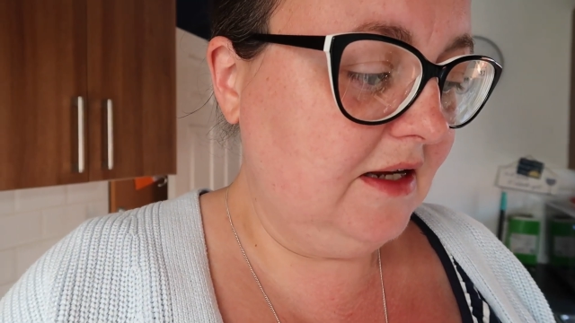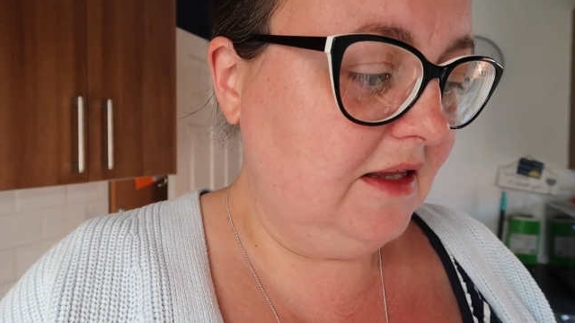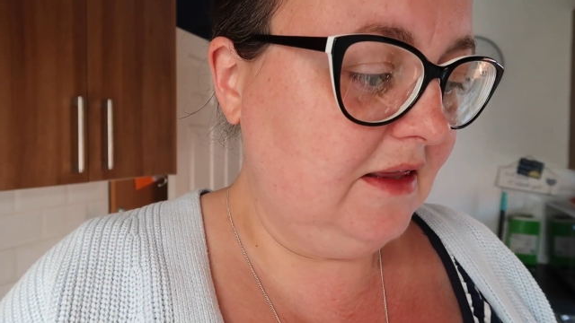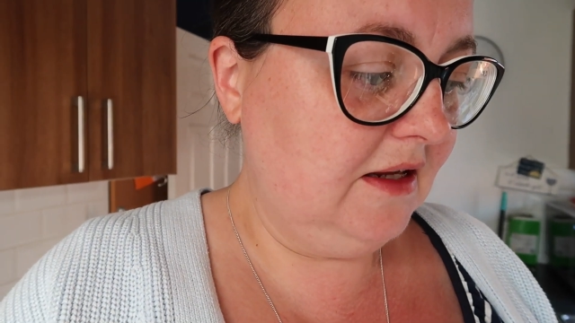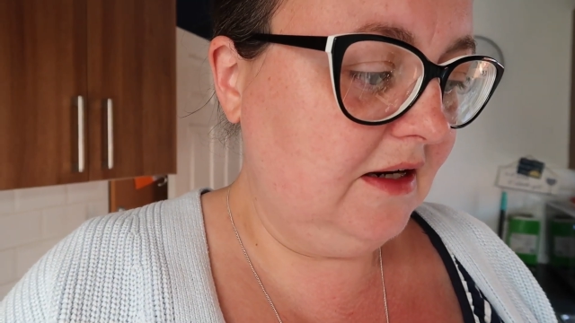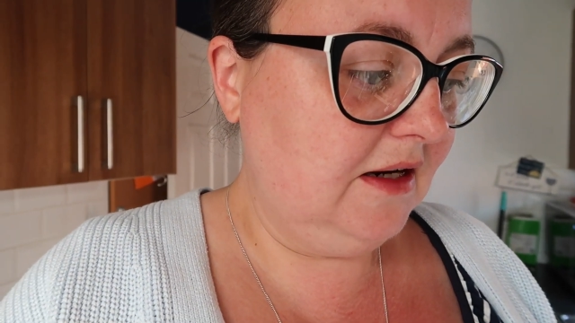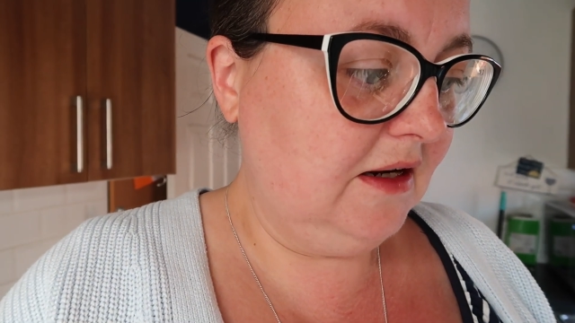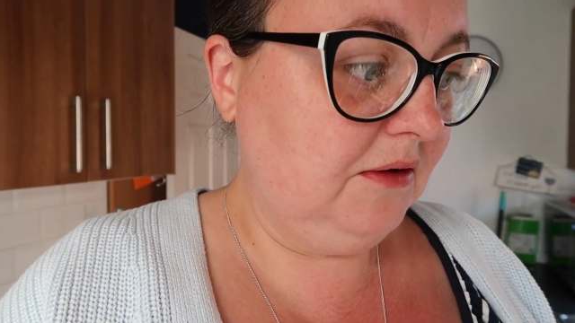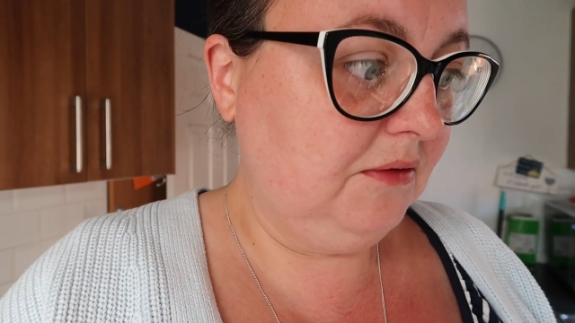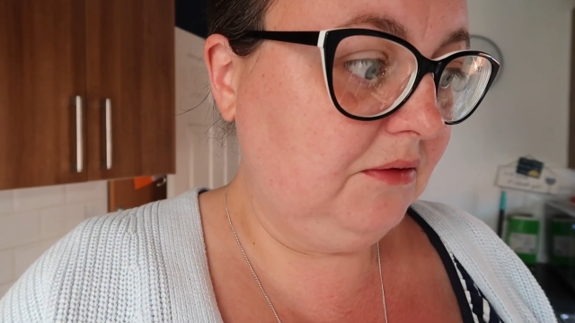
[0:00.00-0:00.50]
and
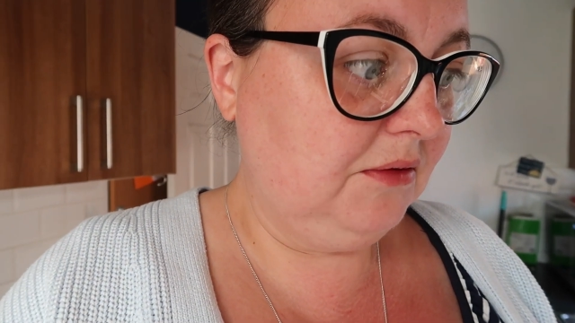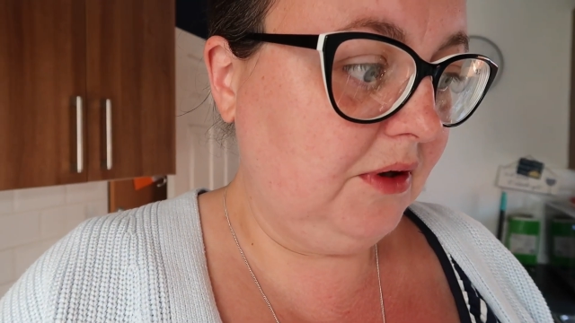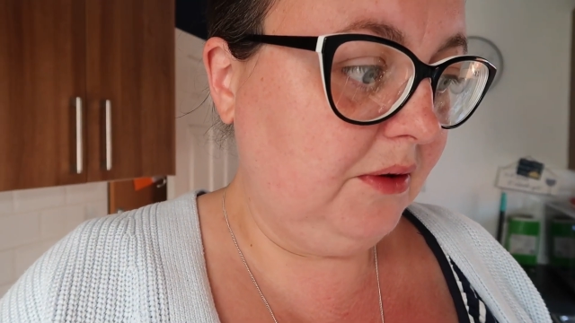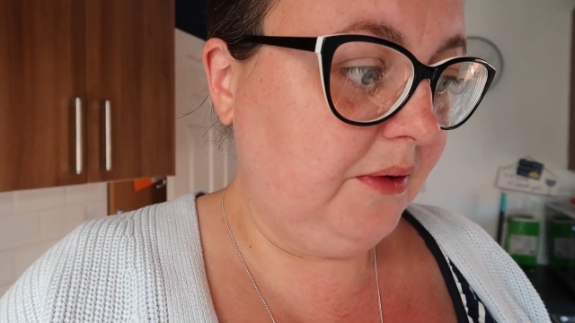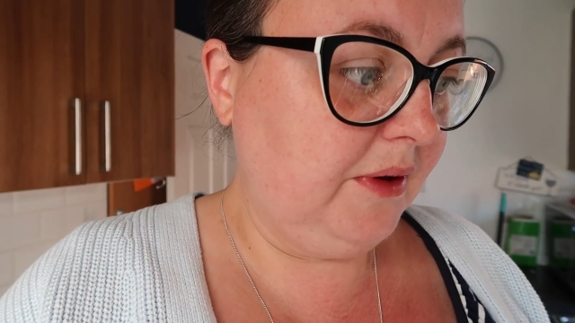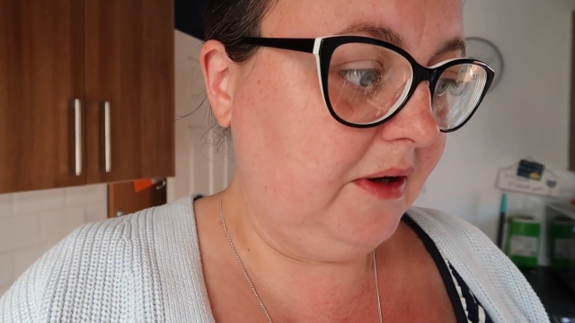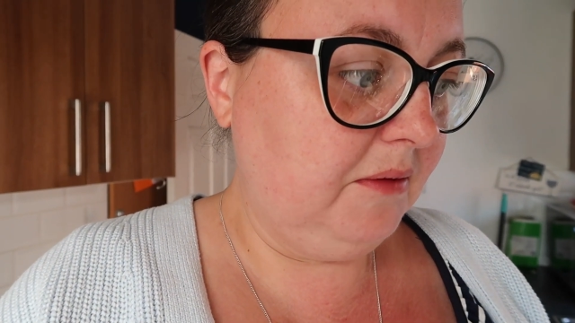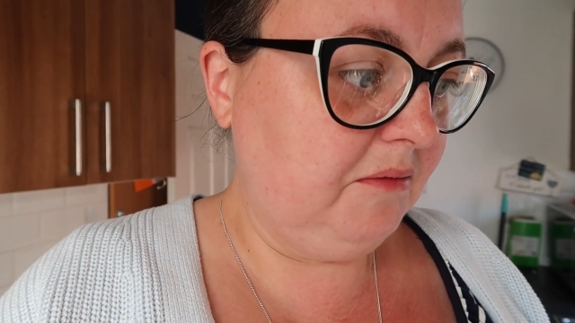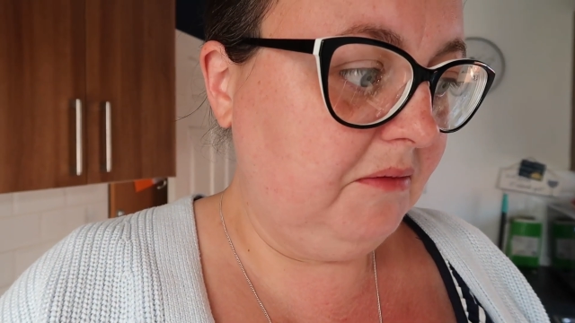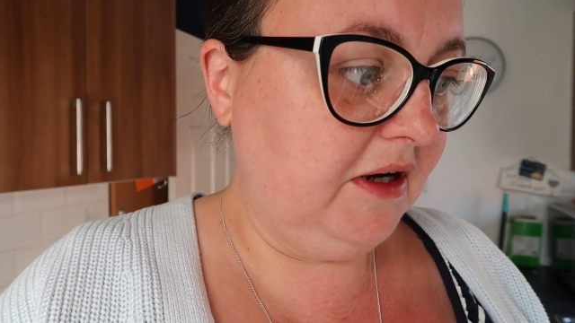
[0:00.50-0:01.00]
then I'll
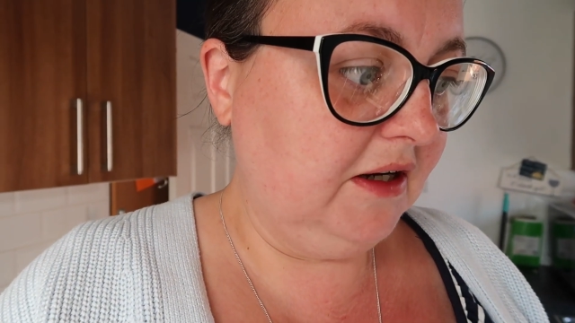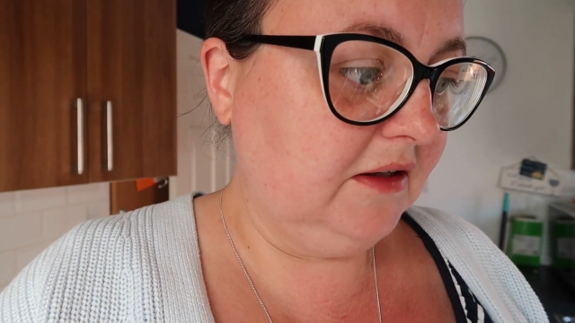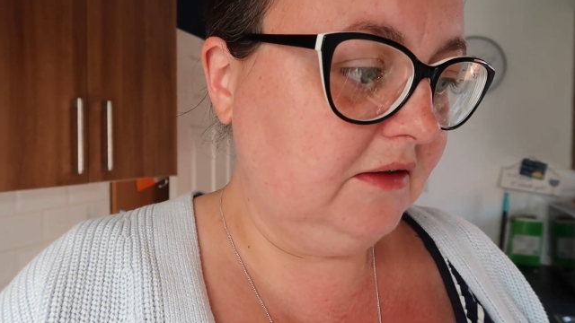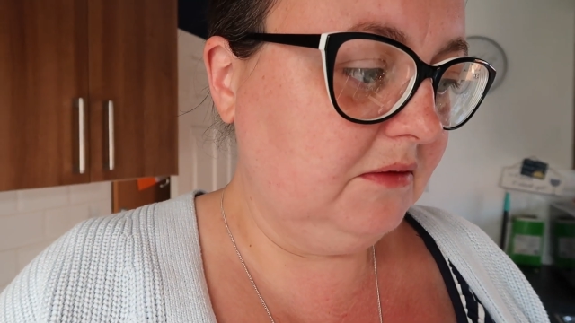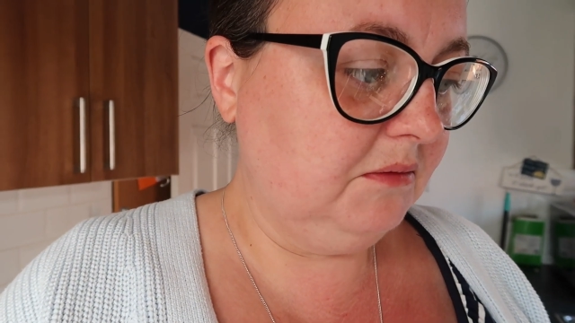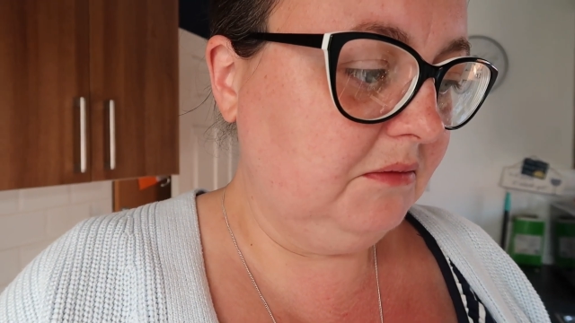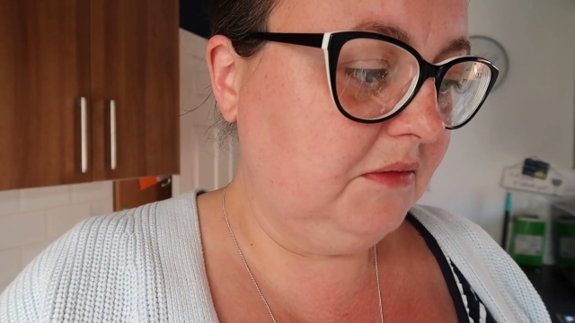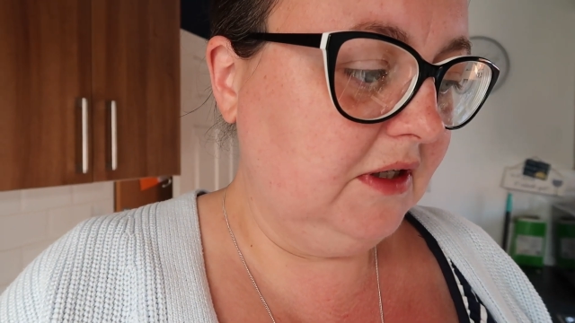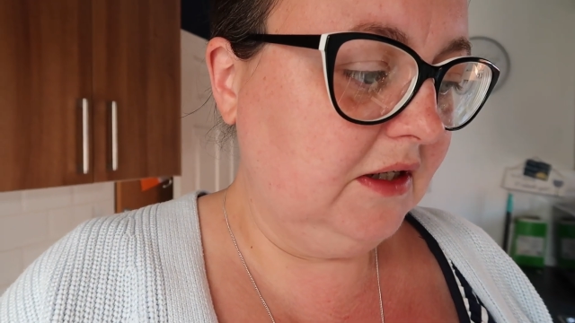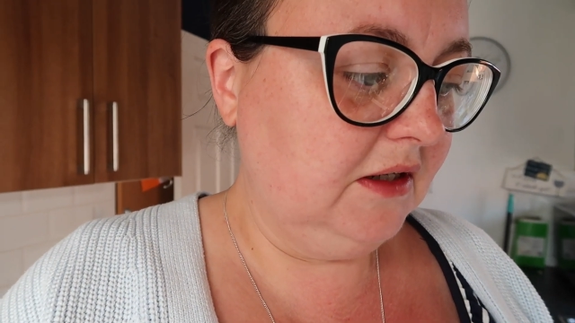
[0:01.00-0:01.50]
go out and buy
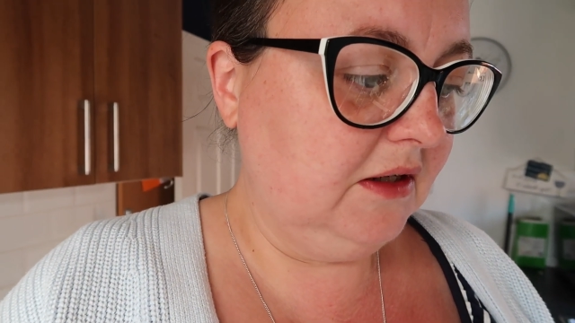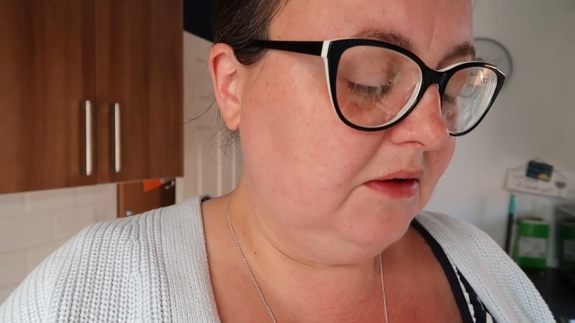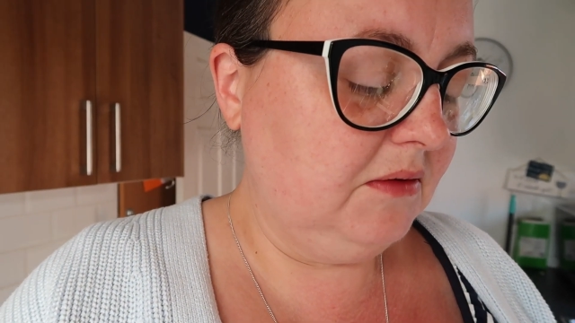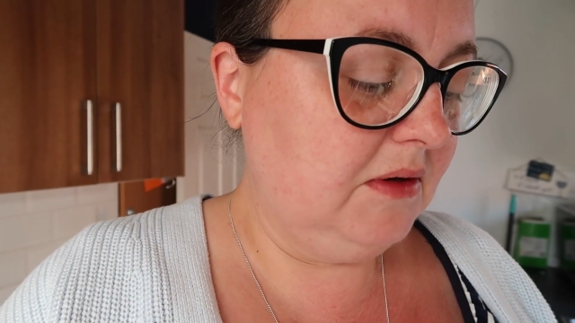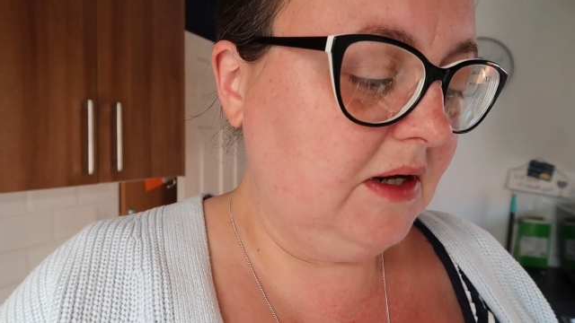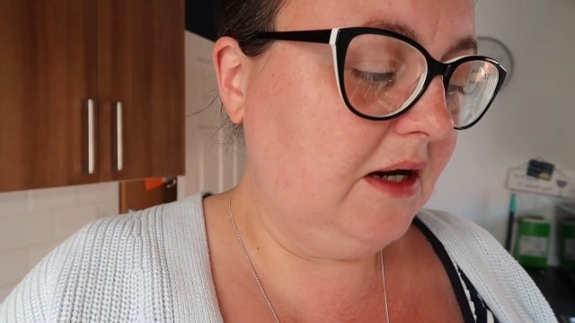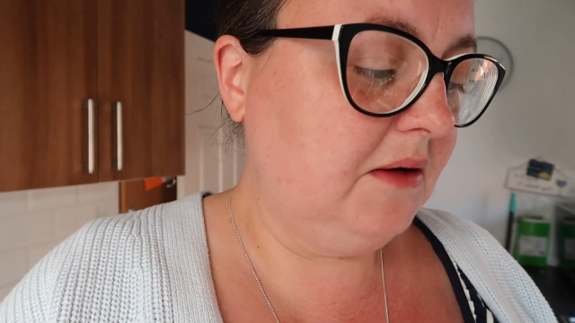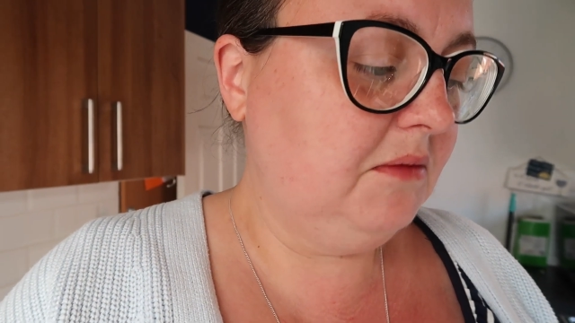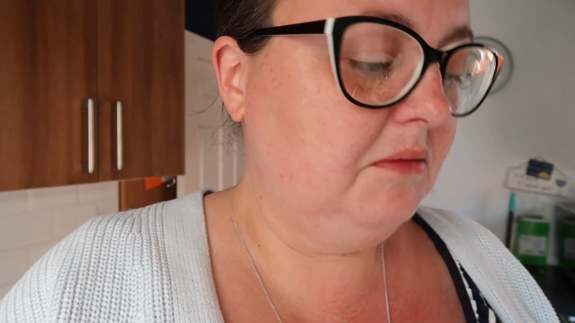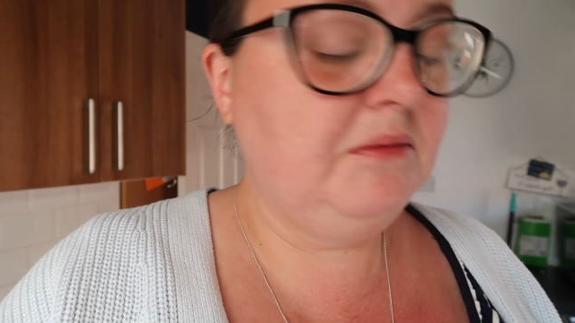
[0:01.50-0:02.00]
something, no
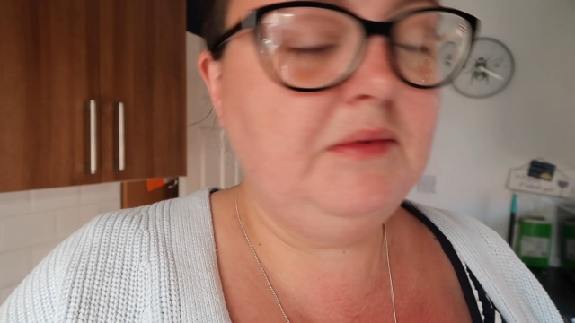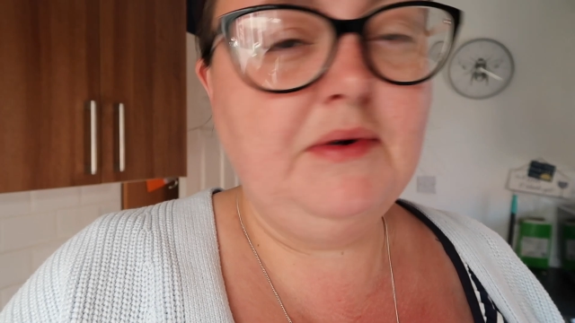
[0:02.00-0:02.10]
doubt.